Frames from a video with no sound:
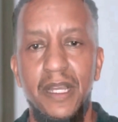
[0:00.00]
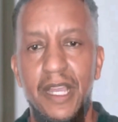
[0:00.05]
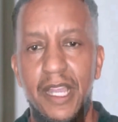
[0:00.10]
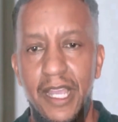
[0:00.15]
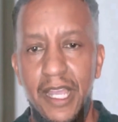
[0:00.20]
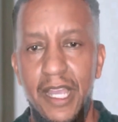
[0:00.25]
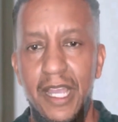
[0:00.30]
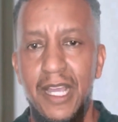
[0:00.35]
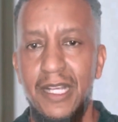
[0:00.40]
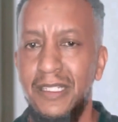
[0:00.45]

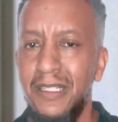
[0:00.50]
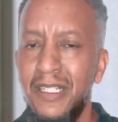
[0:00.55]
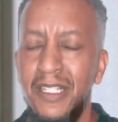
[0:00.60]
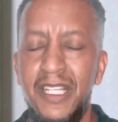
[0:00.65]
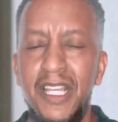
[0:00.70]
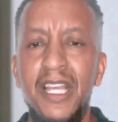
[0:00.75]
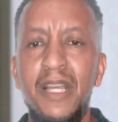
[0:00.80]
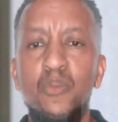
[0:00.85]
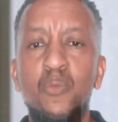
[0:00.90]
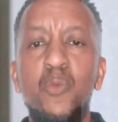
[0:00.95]
And
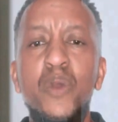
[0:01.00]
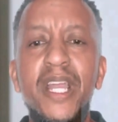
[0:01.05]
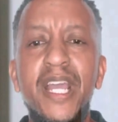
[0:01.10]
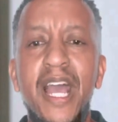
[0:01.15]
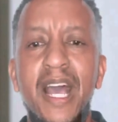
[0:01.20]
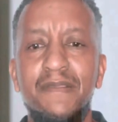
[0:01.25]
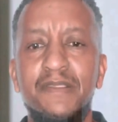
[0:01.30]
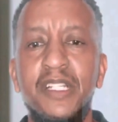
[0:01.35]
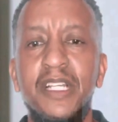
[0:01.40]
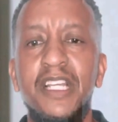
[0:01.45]
again, we
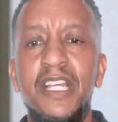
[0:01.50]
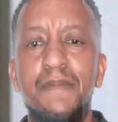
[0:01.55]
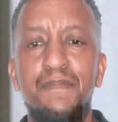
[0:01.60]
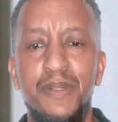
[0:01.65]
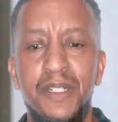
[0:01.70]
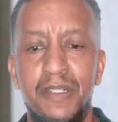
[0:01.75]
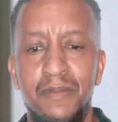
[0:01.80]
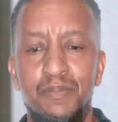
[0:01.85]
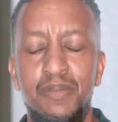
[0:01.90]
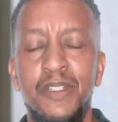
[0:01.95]
have to keep
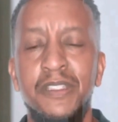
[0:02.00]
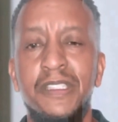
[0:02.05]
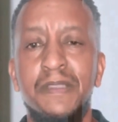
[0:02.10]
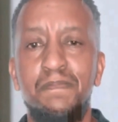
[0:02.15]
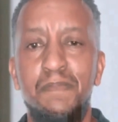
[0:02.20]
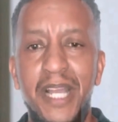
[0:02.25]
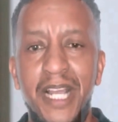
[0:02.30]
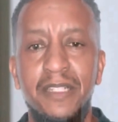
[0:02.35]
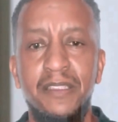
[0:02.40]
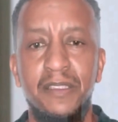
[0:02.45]
it in
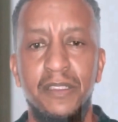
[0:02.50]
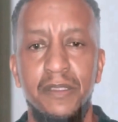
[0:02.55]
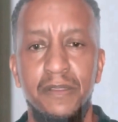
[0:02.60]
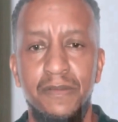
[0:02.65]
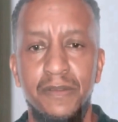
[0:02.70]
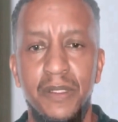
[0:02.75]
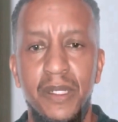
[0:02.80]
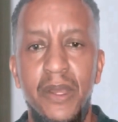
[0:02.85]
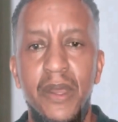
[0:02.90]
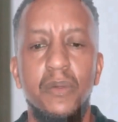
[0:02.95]
perspective.
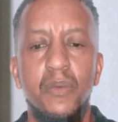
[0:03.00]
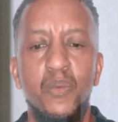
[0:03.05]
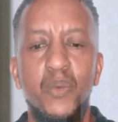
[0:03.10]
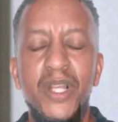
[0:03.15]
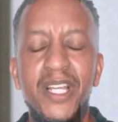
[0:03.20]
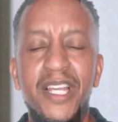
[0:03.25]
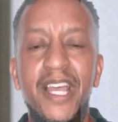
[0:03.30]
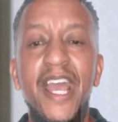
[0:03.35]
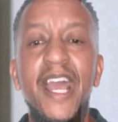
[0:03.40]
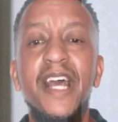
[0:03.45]
We
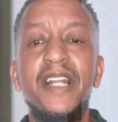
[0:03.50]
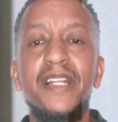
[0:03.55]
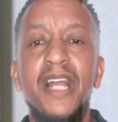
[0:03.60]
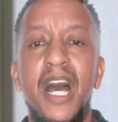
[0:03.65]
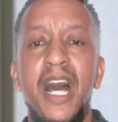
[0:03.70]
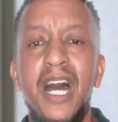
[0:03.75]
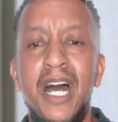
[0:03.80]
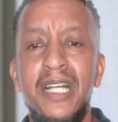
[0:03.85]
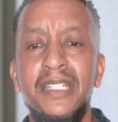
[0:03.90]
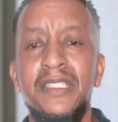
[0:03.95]

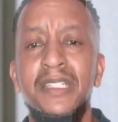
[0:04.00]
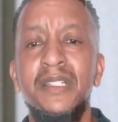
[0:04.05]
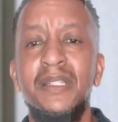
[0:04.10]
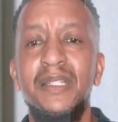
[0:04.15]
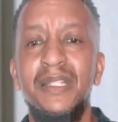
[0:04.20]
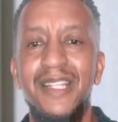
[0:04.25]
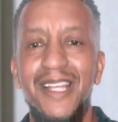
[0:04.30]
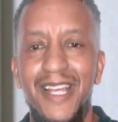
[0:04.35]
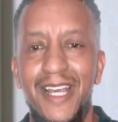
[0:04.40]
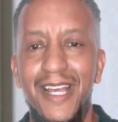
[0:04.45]
cannot
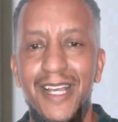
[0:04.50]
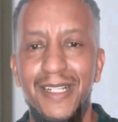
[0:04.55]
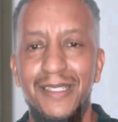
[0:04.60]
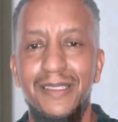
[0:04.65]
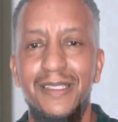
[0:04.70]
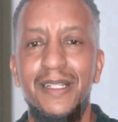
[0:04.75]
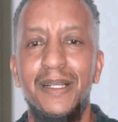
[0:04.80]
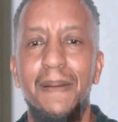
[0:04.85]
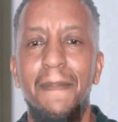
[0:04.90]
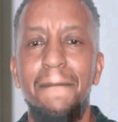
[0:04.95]
let
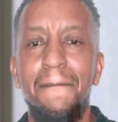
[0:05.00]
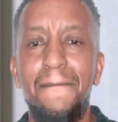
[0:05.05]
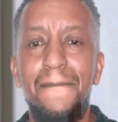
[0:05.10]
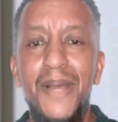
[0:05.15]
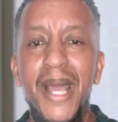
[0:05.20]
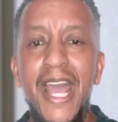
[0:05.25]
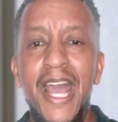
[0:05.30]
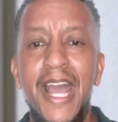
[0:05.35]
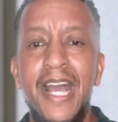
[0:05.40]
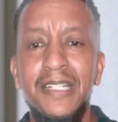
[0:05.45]

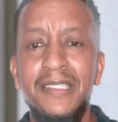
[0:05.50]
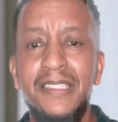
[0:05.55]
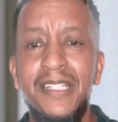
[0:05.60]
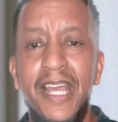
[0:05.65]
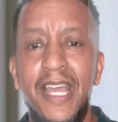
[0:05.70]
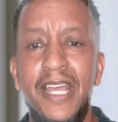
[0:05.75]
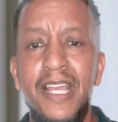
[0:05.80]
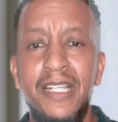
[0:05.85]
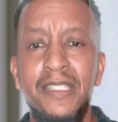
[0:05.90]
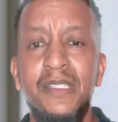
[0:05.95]
bad
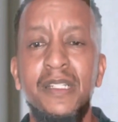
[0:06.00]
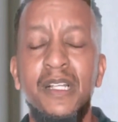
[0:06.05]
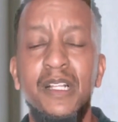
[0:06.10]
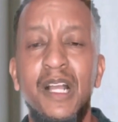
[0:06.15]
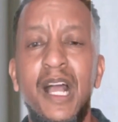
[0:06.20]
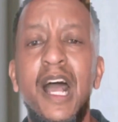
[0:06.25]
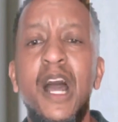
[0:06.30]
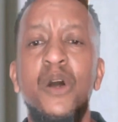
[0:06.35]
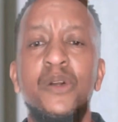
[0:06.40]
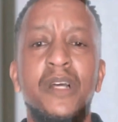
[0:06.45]
days
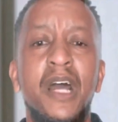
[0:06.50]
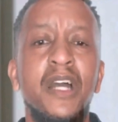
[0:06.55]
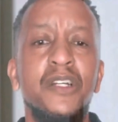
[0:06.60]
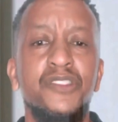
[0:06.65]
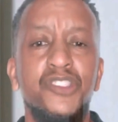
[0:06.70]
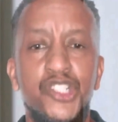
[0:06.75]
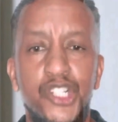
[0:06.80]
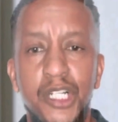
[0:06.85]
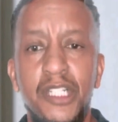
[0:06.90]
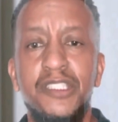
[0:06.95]
cloud our
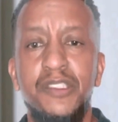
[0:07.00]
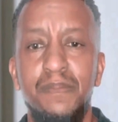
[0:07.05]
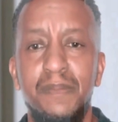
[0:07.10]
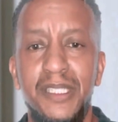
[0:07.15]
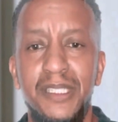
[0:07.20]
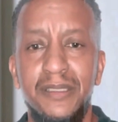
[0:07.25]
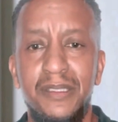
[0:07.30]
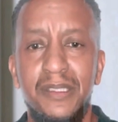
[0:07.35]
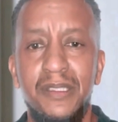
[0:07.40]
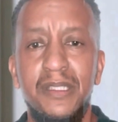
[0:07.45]

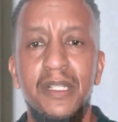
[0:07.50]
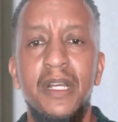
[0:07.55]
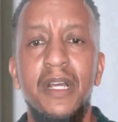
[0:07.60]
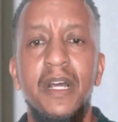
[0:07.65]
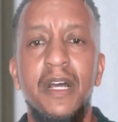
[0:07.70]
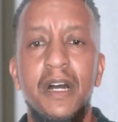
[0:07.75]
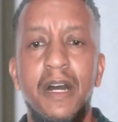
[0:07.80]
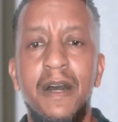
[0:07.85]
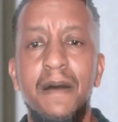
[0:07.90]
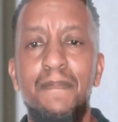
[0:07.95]
judgments
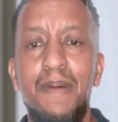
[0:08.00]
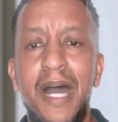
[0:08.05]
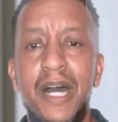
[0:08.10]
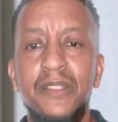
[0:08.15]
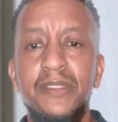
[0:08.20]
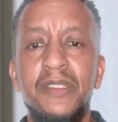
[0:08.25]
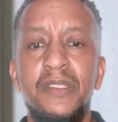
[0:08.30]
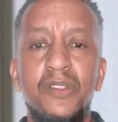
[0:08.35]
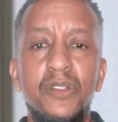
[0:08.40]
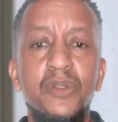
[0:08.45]

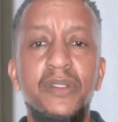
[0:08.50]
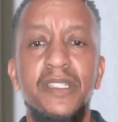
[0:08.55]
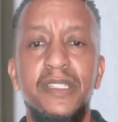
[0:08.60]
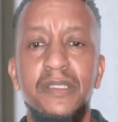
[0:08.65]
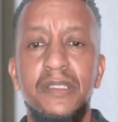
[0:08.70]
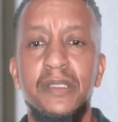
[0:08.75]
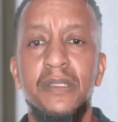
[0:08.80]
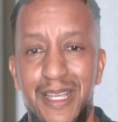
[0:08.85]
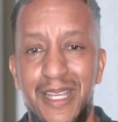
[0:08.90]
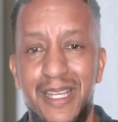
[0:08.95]
about
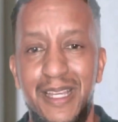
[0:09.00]
students.